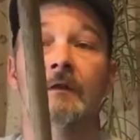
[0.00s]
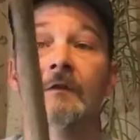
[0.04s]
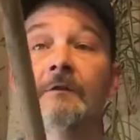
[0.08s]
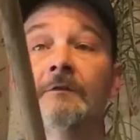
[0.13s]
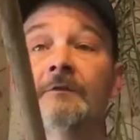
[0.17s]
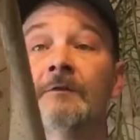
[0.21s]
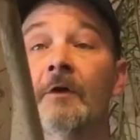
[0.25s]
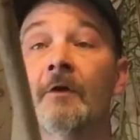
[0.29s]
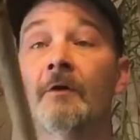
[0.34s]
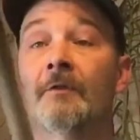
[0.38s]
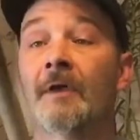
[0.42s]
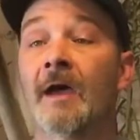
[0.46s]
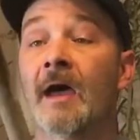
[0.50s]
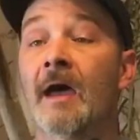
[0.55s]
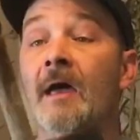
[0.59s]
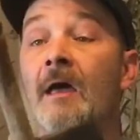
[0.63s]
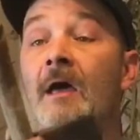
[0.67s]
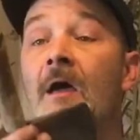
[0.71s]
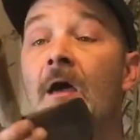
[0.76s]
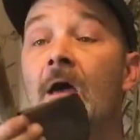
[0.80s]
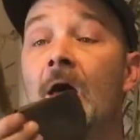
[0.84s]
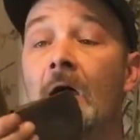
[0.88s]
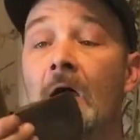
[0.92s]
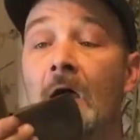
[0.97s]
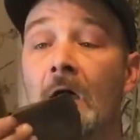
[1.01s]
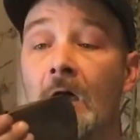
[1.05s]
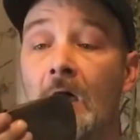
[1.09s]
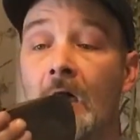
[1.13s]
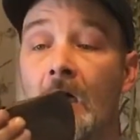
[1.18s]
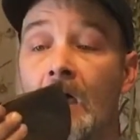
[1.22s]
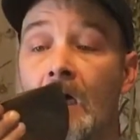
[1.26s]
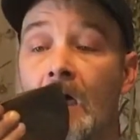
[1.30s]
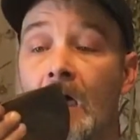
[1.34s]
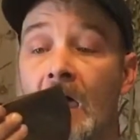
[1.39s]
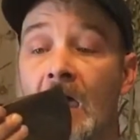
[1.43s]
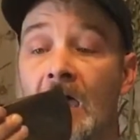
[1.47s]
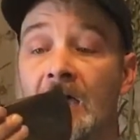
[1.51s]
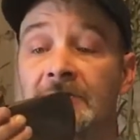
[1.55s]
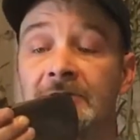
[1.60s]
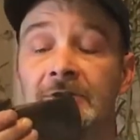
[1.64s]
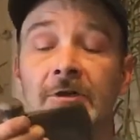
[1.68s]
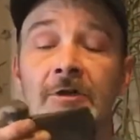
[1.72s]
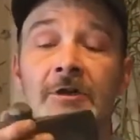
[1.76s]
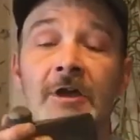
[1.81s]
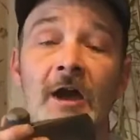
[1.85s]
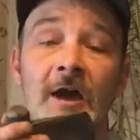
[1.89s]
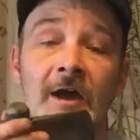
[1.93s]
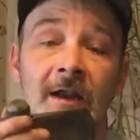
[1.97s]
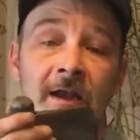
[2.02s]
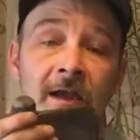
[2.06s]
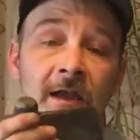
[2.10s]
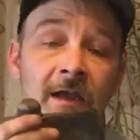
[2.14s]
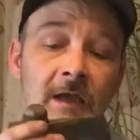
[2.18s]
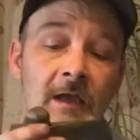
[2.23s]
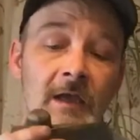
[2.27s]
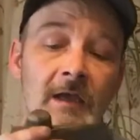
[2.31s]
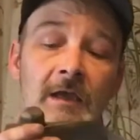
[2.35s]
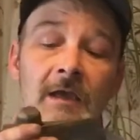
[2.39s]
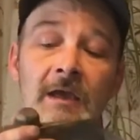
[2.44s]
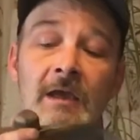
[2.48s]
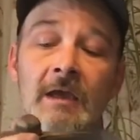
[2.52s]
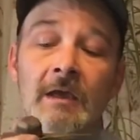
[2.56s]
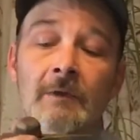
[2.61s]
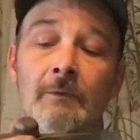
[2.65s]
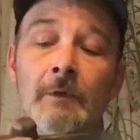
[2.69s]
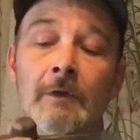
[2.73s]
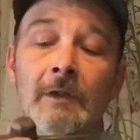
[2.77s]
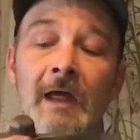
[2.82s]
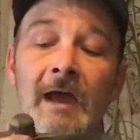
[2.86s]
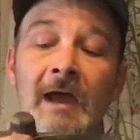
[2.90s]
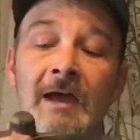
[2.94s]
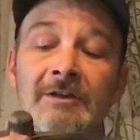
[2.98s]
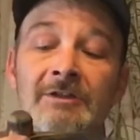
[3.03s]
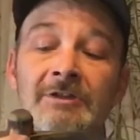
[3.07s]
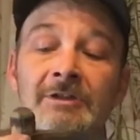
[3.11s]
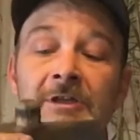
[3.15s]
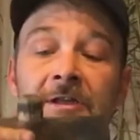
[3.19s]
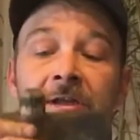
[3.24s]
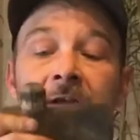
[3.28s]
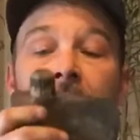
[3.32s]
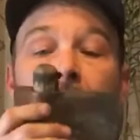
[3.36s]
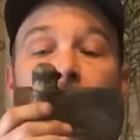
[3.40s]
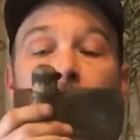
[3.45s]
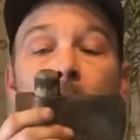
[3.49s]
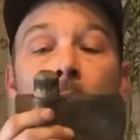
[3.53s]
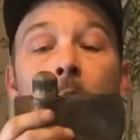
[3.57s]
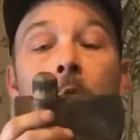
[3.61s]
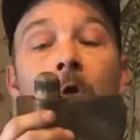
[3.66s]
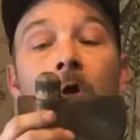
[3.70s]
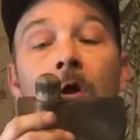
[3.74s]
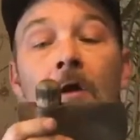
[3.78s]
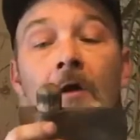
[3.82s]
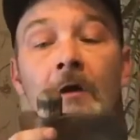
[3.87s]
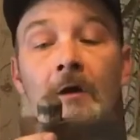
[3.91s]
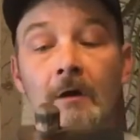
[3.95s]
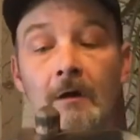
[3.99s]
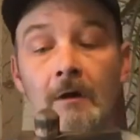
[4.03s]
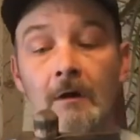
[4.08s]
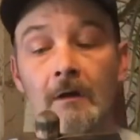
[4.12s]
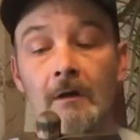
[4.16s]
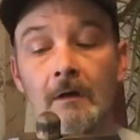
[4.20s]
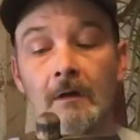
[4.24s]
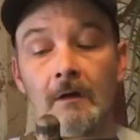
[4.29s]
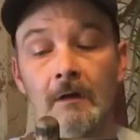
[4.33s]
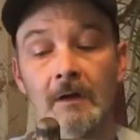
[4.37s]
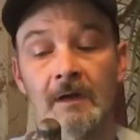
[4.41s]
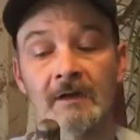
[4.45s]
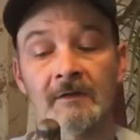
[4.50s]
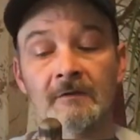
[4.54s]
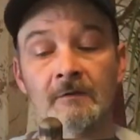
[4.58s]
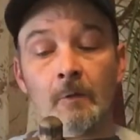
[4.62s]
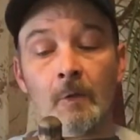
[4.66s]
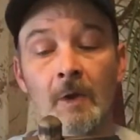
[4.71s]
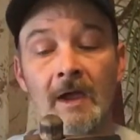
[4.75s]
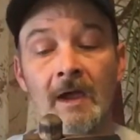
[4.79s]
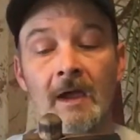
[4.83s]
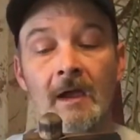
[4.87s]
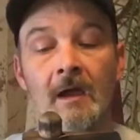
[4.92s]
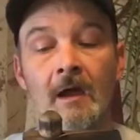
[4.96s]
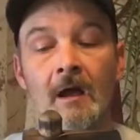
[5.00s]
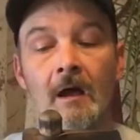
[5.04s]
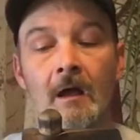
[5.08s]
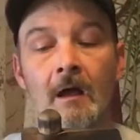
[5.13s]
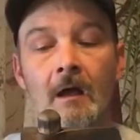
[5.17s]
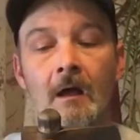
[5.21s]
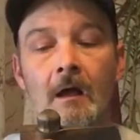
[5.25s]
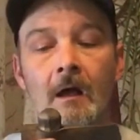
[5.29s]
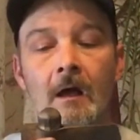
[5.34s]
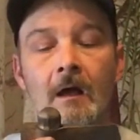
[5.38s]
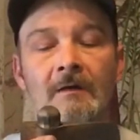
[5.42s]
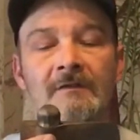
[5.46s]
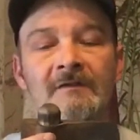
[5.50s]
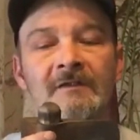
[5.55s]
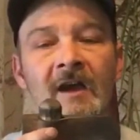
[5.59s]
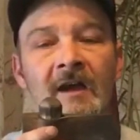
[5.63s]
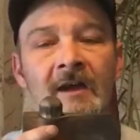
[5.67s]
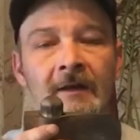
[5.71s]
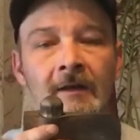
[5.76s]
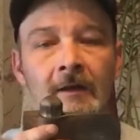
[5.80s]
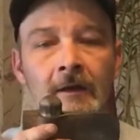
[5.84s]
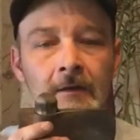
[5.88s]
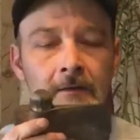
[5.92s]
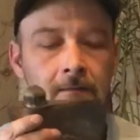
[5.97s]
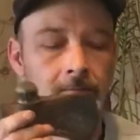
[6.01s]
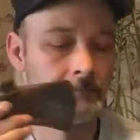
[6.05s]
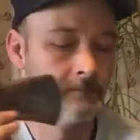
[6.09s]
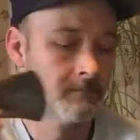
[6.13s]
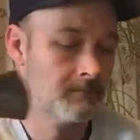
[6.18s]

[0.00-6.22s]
so that as you're cutting, it will actually work its way tighter.